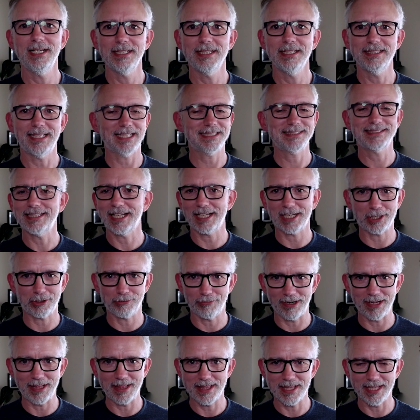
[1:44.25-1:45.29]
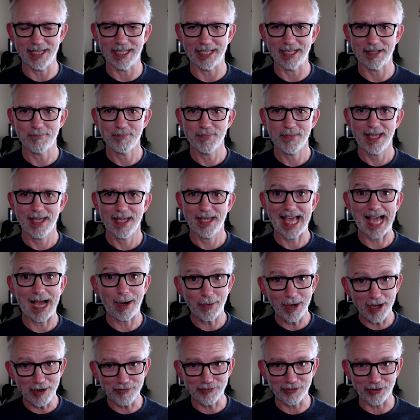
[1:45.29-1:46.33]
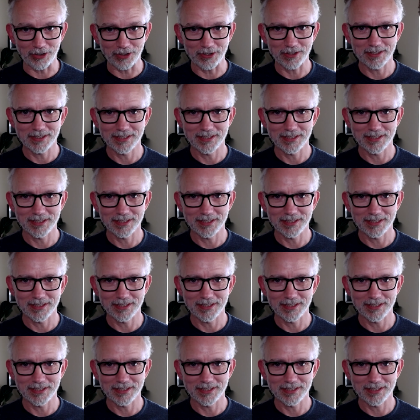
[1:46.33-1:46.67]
that's not a great thing. However,